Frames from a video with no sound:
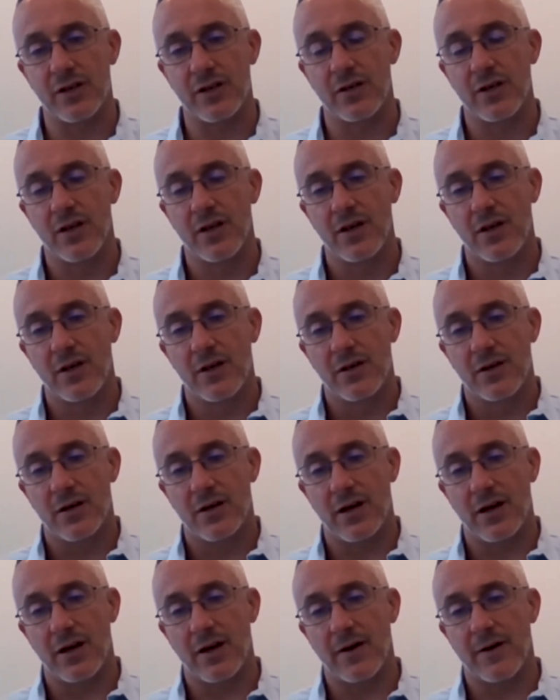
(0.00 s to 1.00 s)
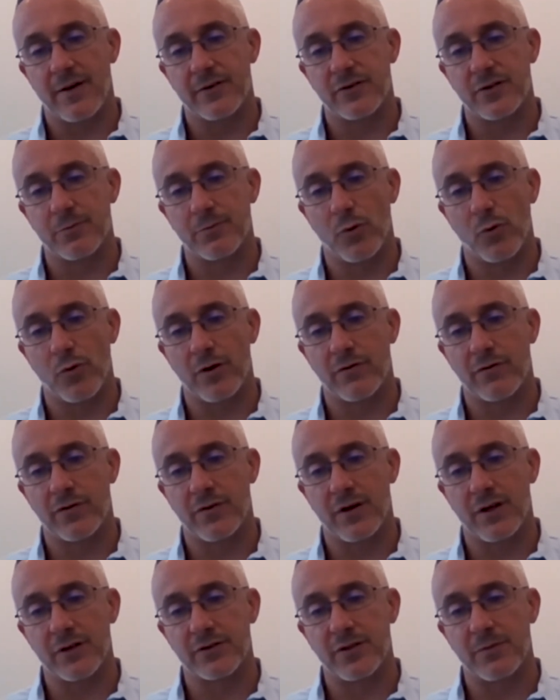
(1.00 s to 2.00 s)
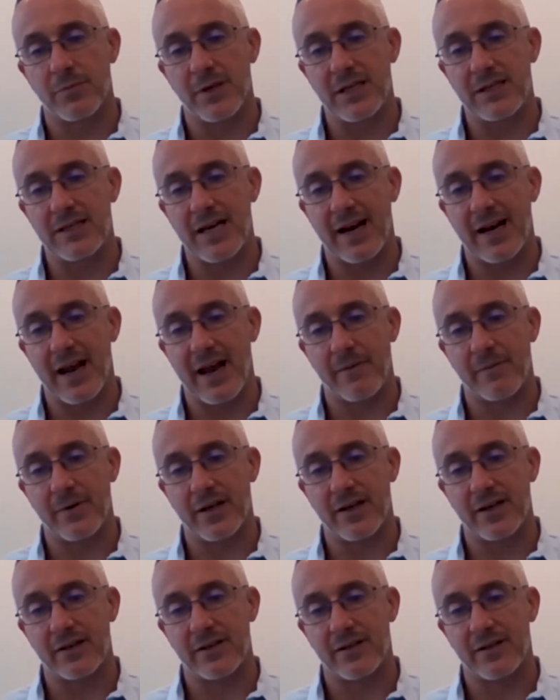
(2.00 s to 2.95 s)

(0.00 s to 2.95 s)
And it's important for us to be dynamic